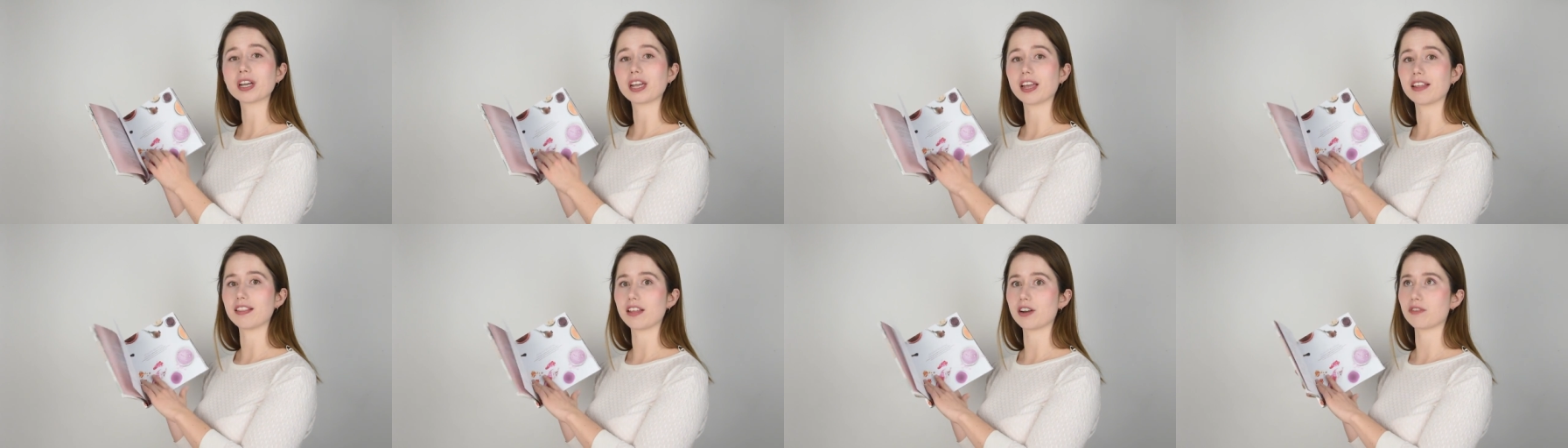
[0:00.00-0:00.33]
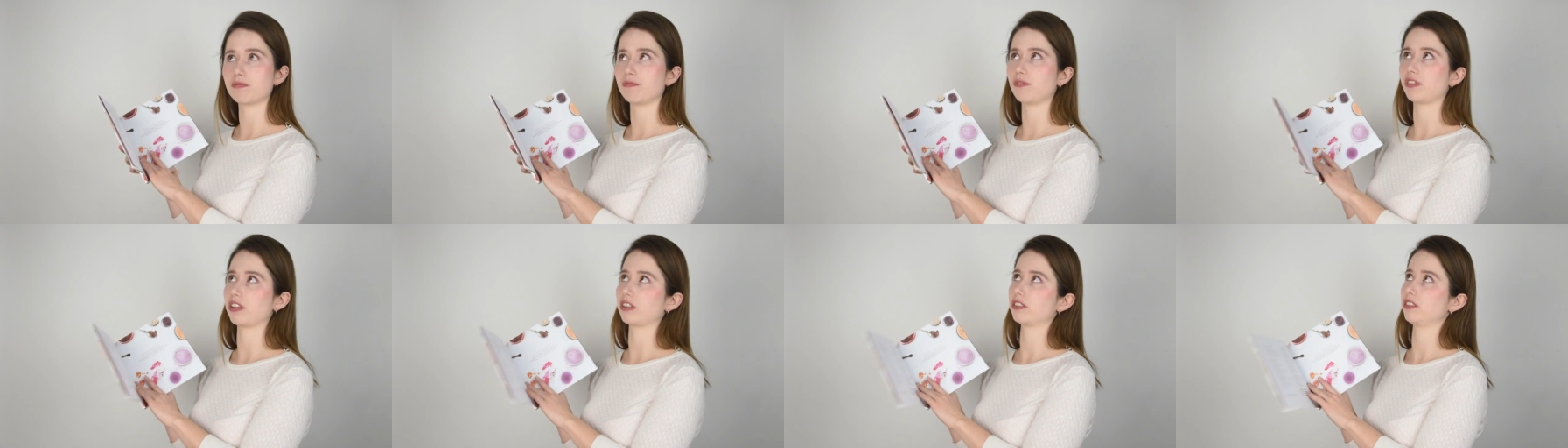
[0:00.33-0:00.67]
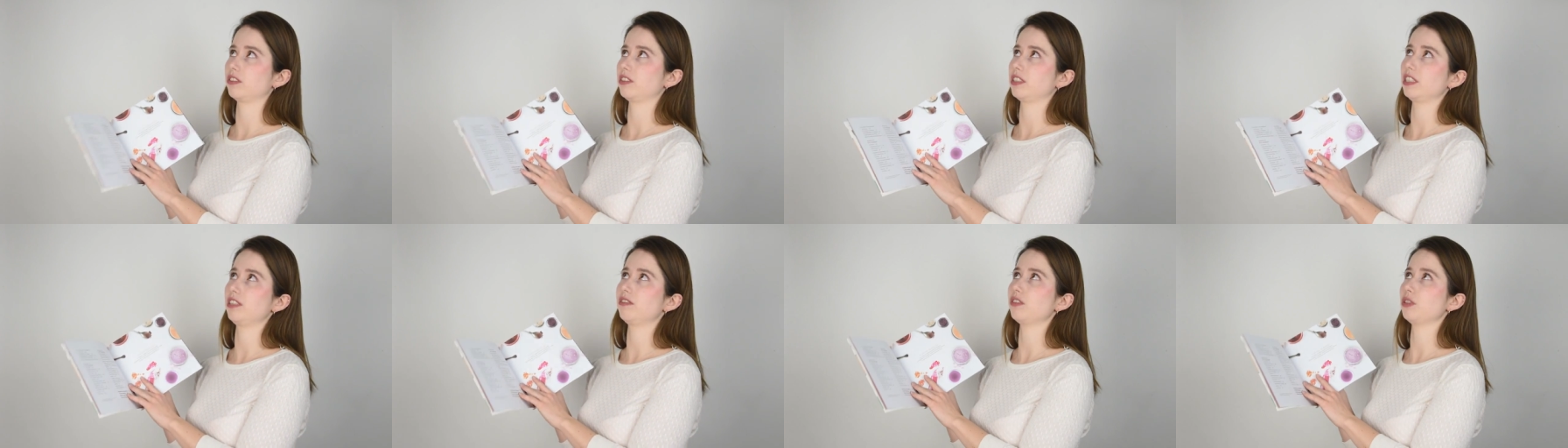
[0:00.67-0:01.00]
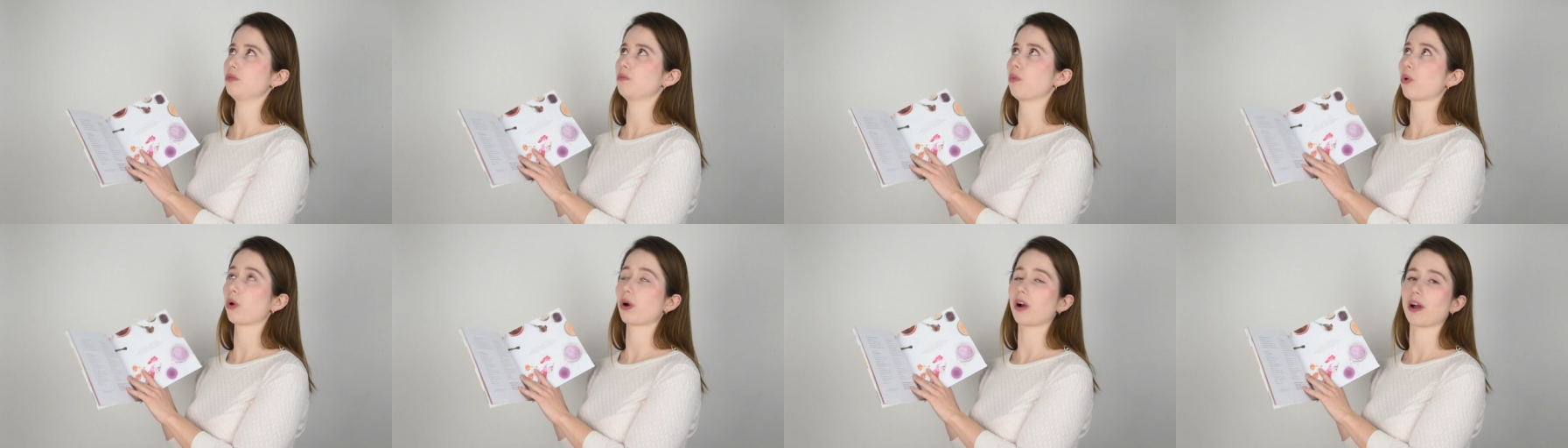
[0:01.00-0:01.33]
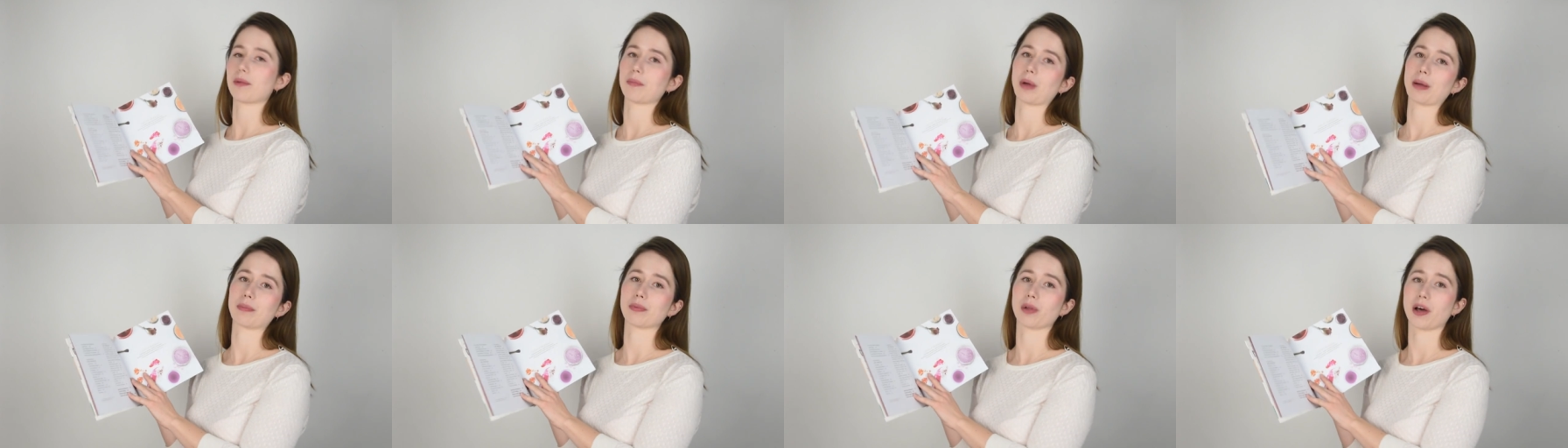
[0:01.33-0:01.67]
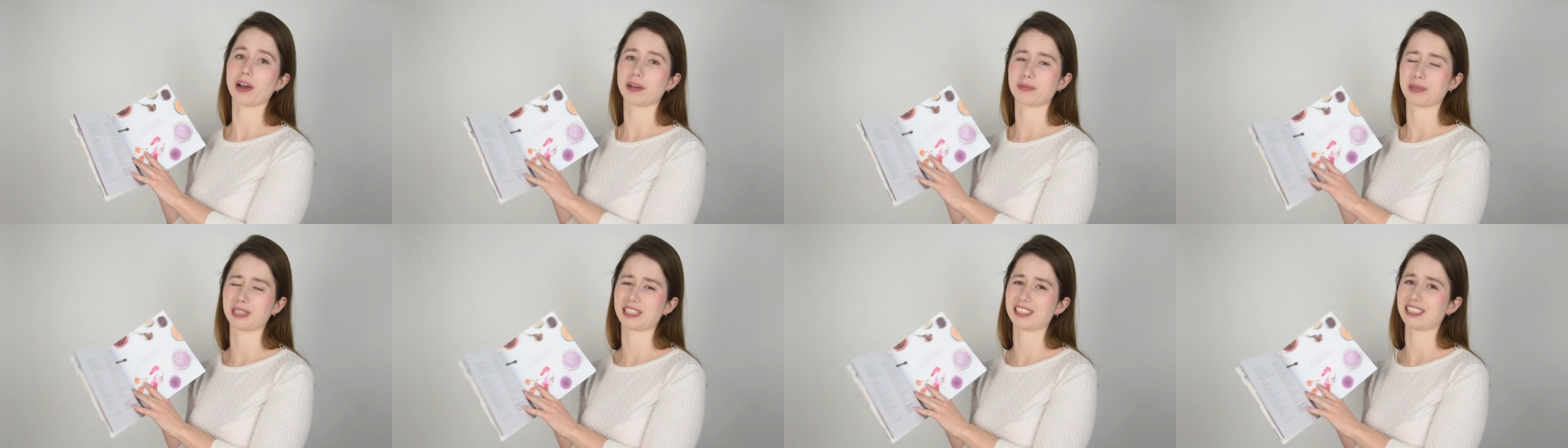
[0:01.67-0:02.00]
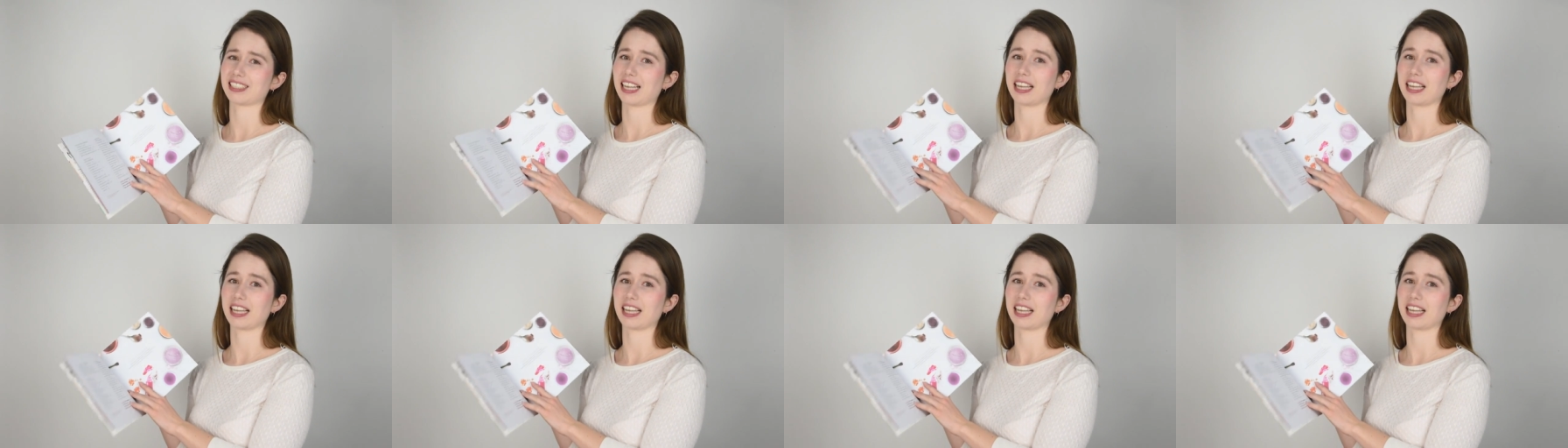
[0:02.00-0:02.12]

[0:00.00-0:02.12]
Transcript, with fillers: and then there's even more on my blog because